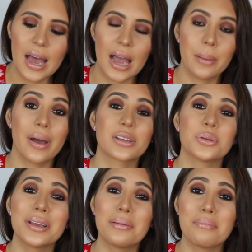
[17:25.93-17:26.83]
I'm
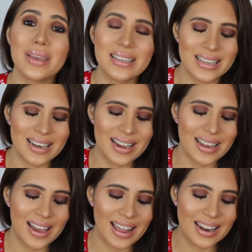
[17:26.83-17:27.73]
actually missing
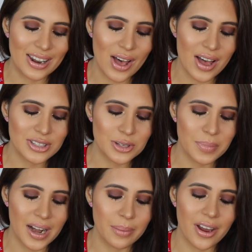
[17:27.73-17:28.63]
it a lot,
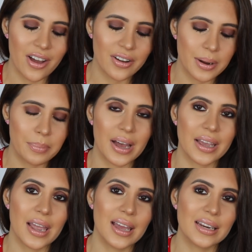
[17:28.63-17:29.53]
but I'm not gonna
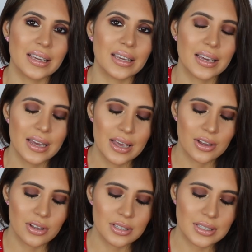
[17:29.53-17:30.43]
buy any
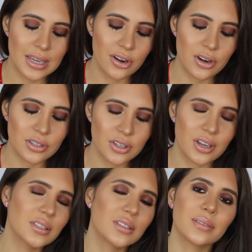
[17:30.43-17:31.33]
concealers
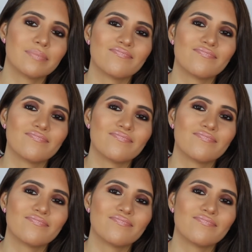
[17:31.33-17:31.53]
because